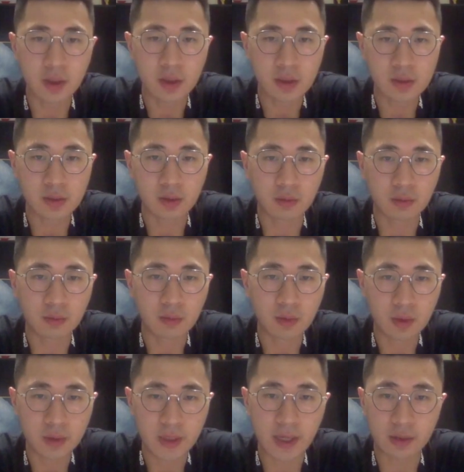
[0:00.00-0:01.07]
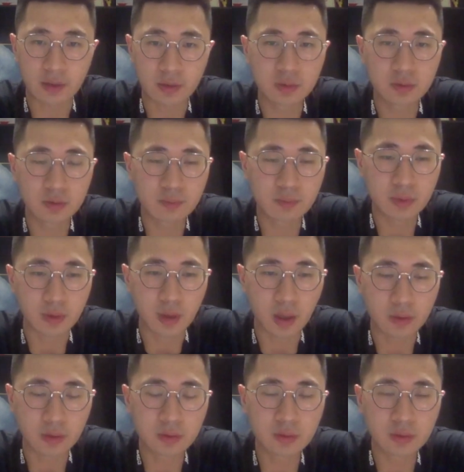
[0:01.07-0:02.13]
So yeah, U2
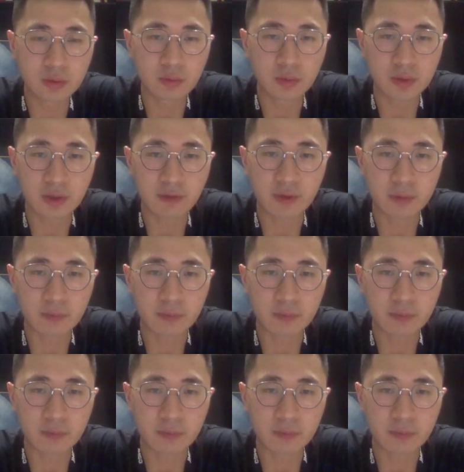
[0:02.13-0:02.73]
U2 will definitely